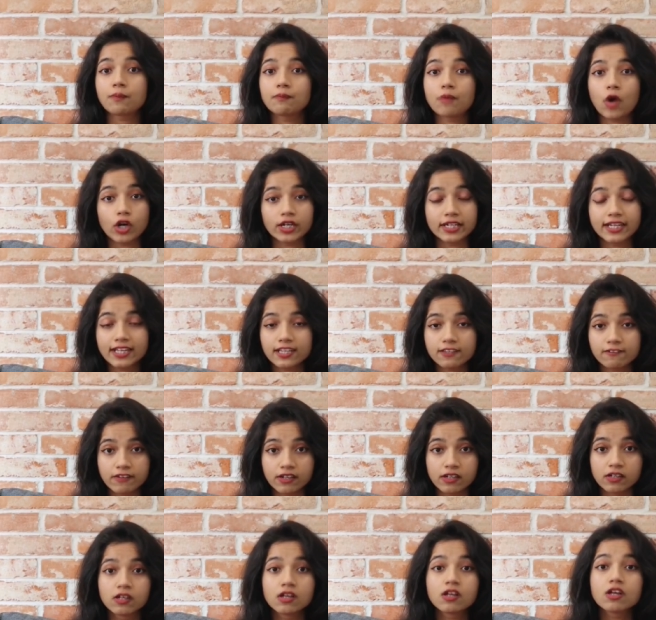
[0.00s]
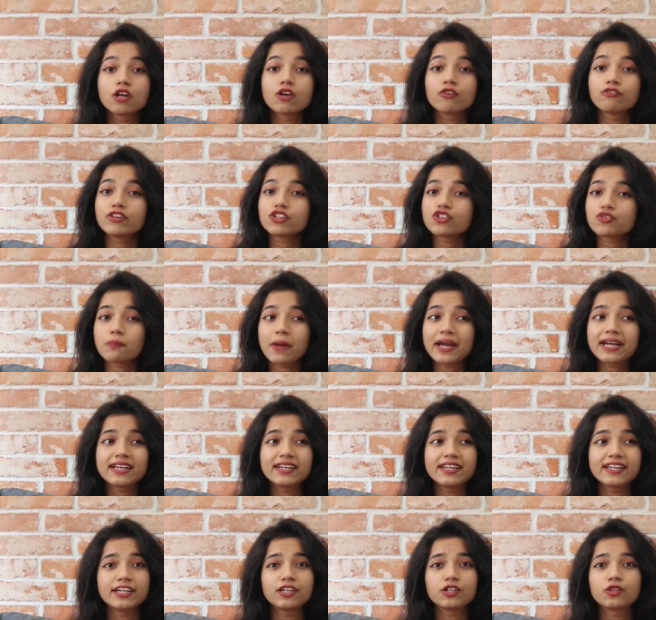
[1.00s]
our body as well which might
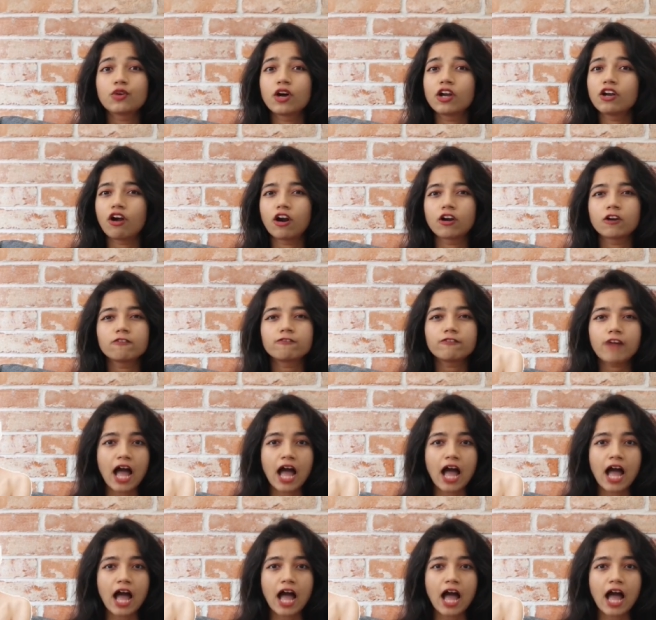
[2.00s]
lead to a lot of